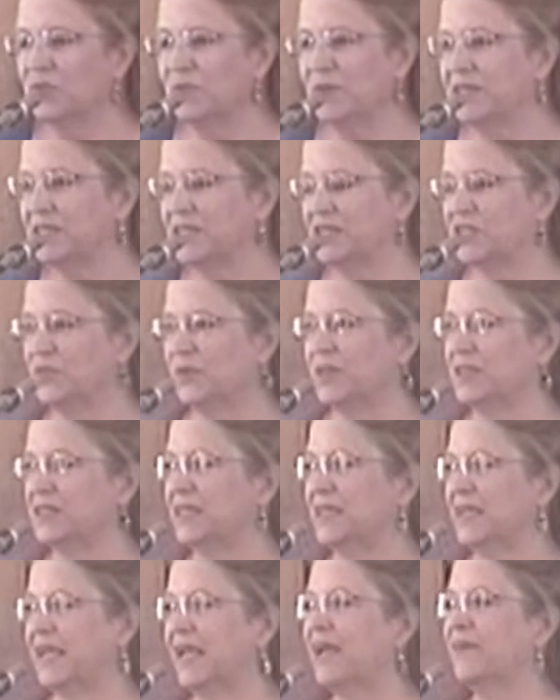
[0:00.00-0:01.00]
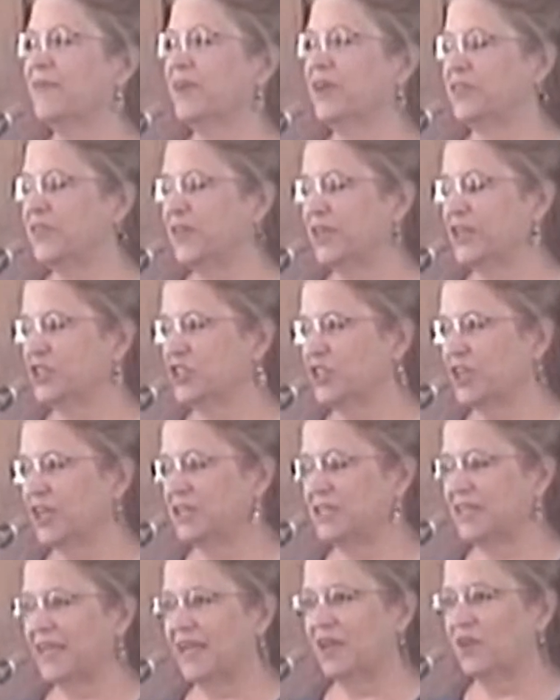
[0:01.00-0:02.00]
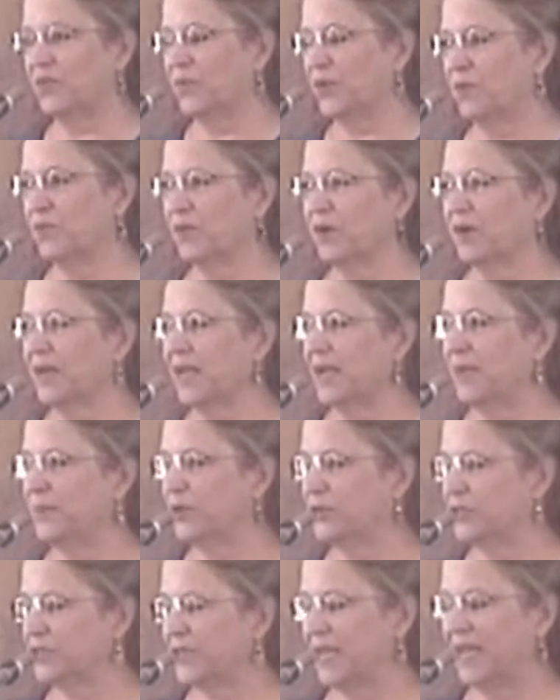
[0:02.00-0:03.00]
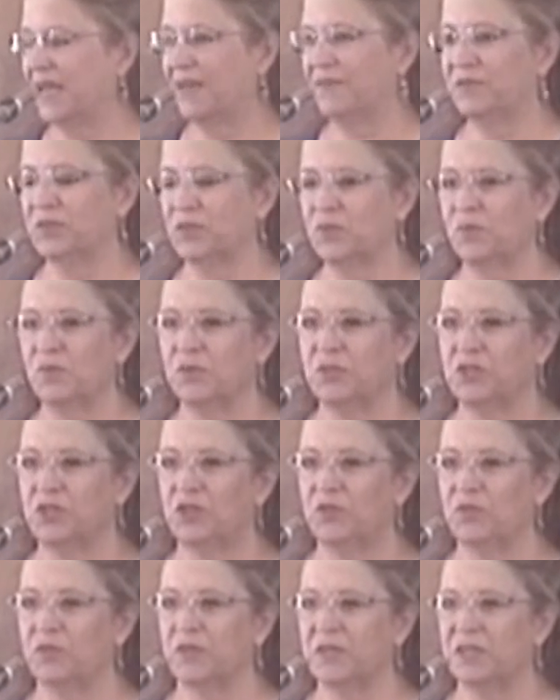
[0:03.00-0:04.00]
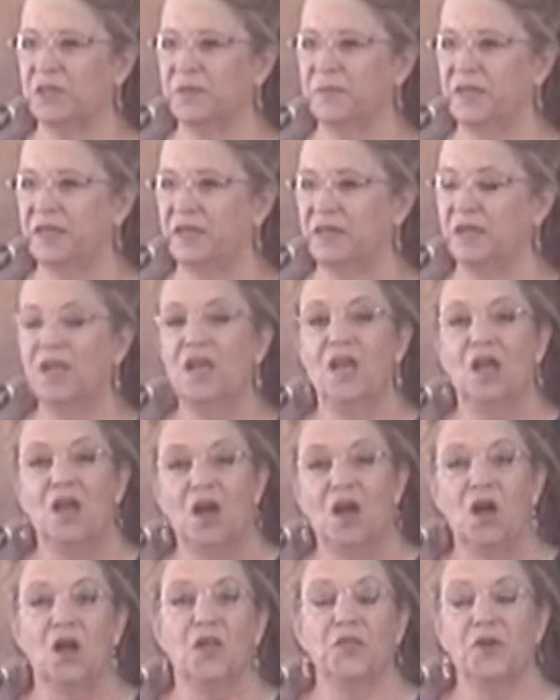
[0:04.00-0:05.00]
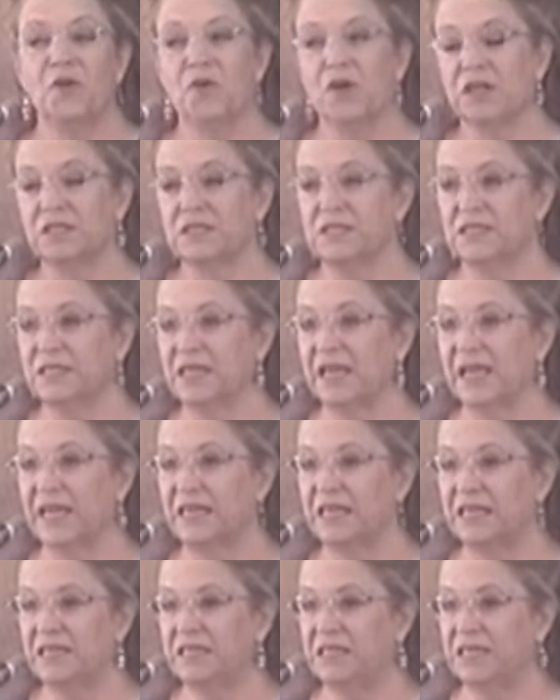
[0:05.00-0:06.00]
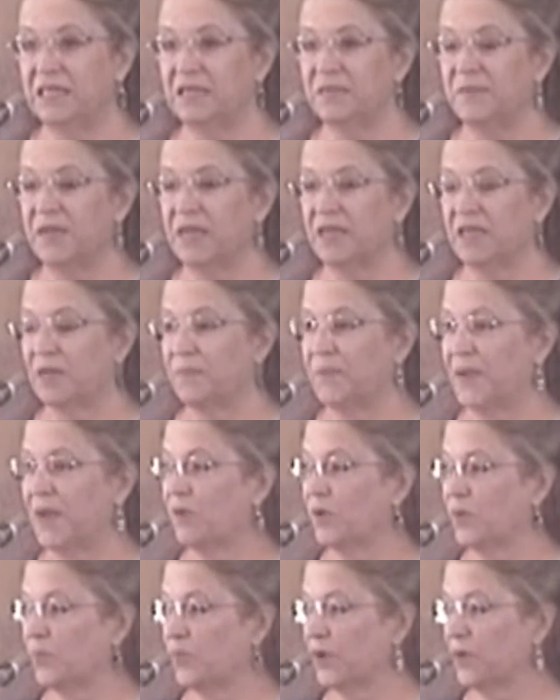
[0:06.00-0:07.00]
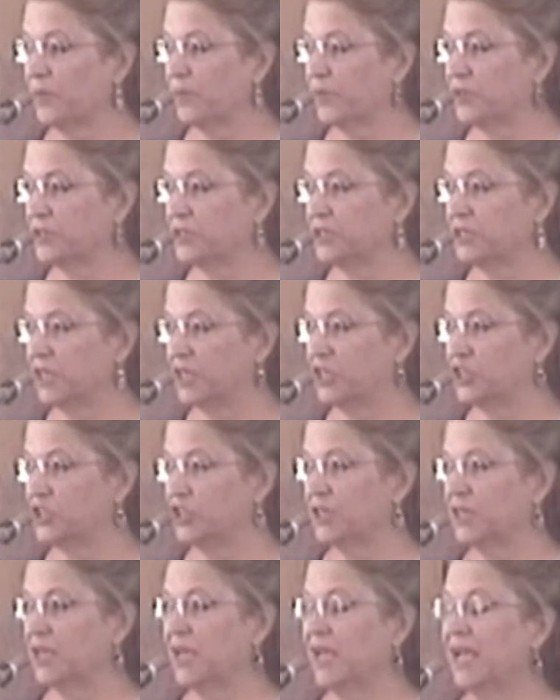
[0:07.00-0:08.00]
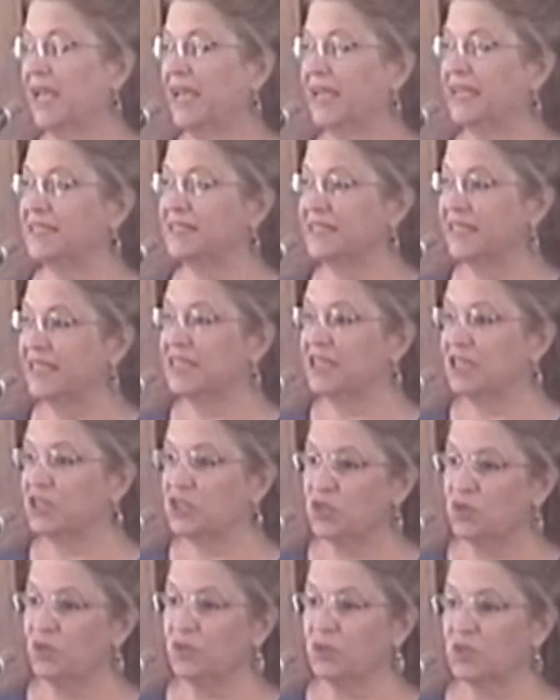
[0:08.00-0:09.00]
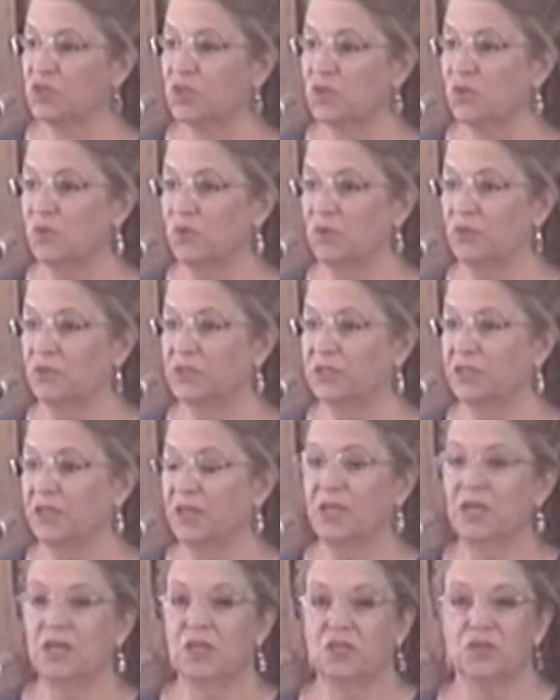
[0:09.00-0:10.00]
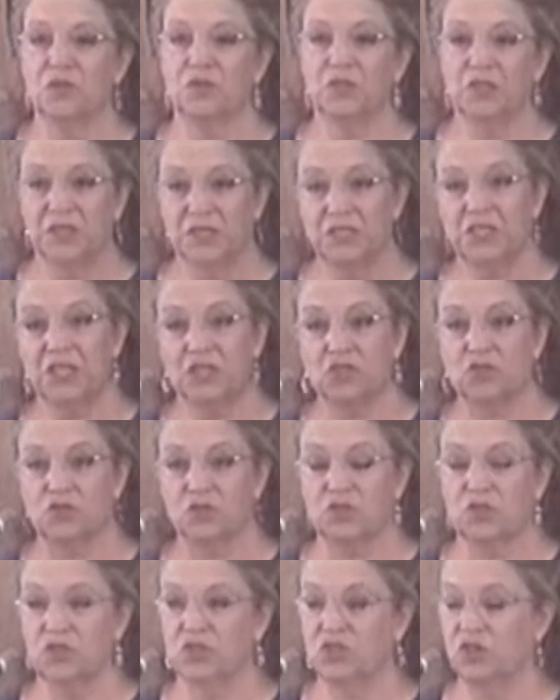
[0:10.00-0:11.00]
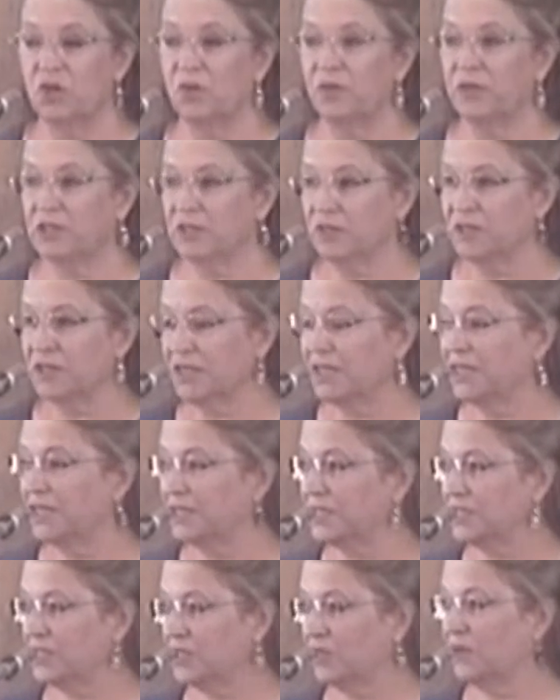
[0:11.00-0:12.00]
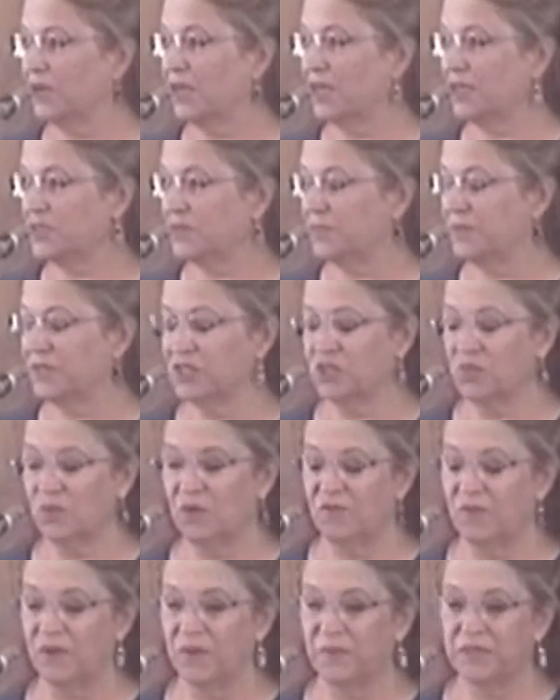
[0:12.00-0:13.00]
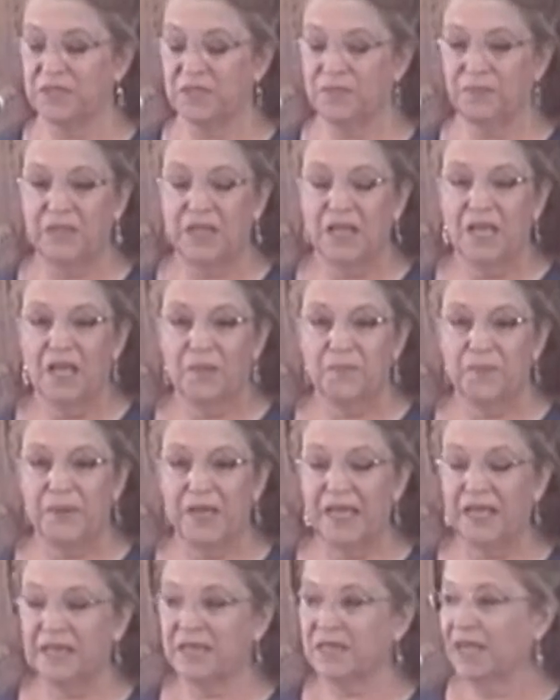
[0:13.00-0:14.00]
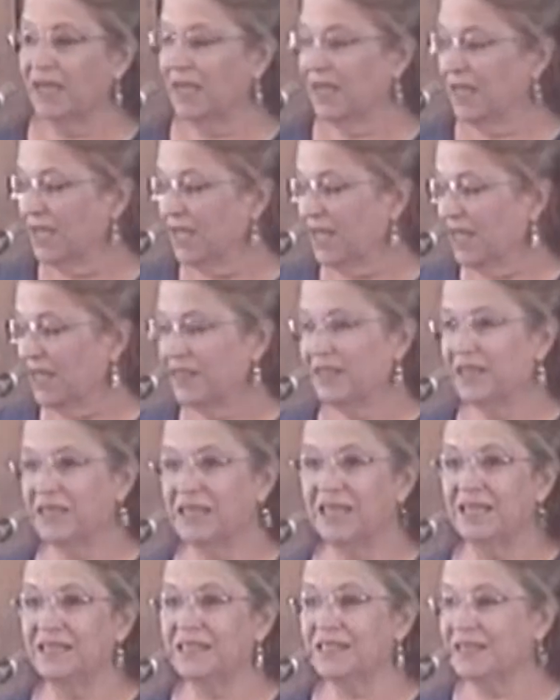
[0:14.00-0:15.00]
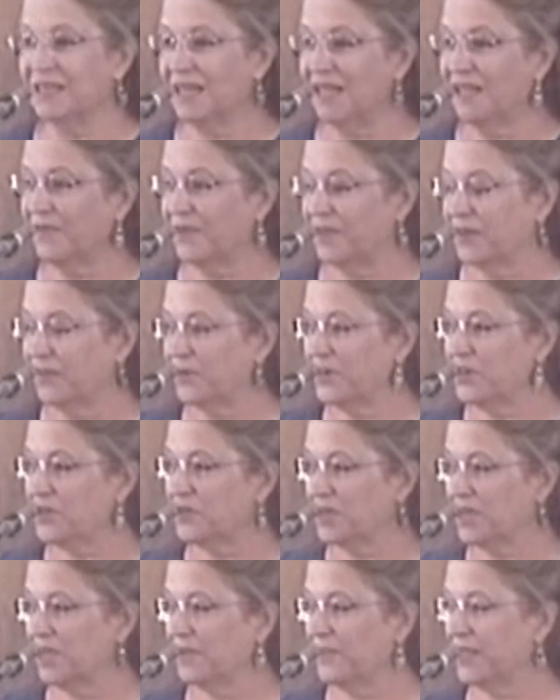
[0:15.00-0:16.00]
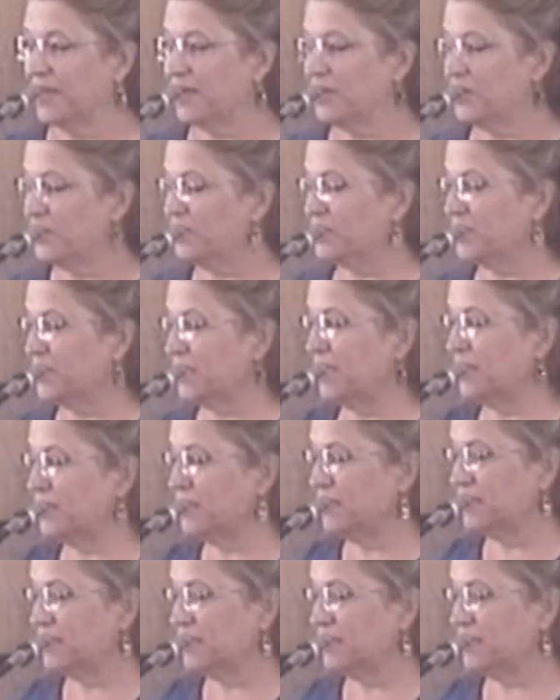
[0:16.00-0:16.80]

in 2020 everything shut down, we weren't able to have school children come in, although our society did make a PowerPoint presentation and sent it to the schools so that the teachers could show it. So the kids still got some history from us. But the kids love it when you come in and you say,